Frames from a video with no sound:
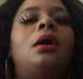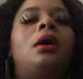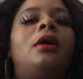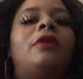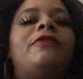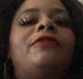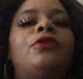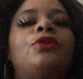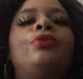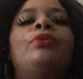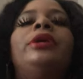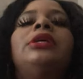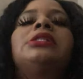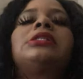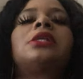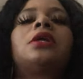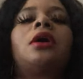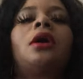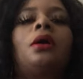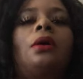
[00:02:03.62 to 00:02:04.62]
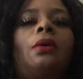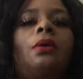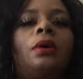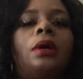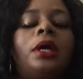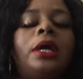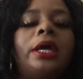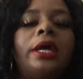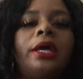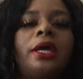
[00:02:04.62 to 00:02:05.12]
a few weeks ago,
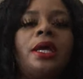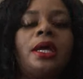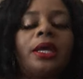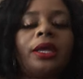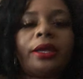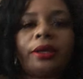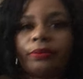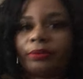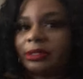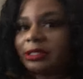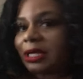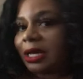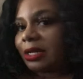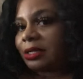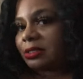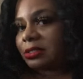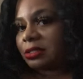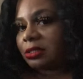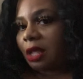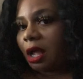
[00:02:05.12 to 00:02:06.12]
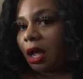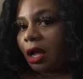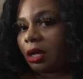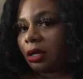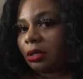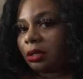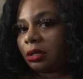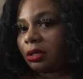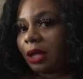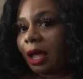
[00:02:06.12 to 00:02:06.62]
it was out of
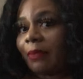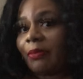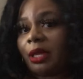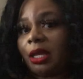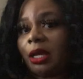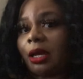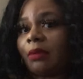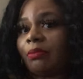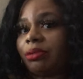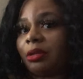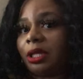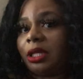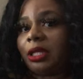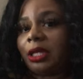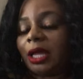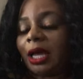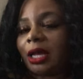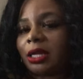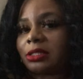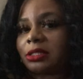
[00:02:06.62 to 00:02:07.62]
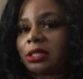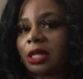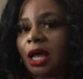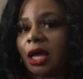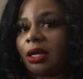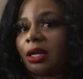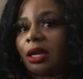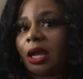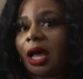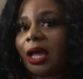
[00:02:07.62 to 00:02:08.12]
stock. I mean, completely out of
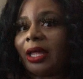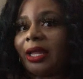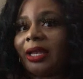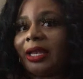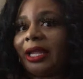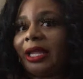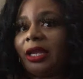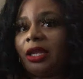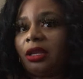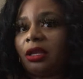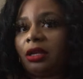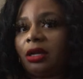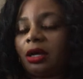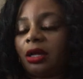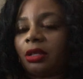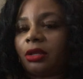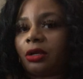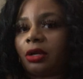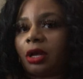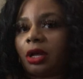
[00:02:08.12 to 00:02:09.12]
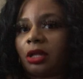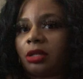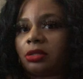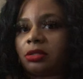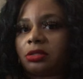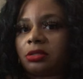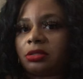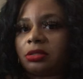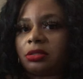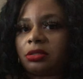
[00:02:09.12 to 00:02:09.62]
stock, not in any other
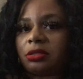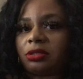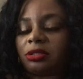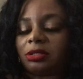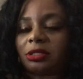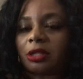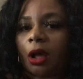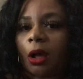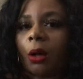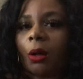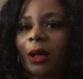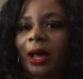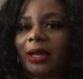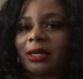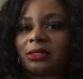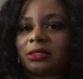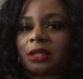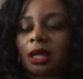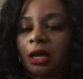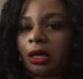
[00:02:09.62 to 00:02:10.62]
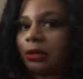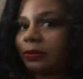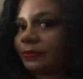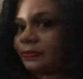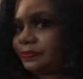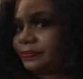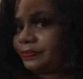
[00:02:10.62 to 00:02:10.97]
colors, just all out of stock.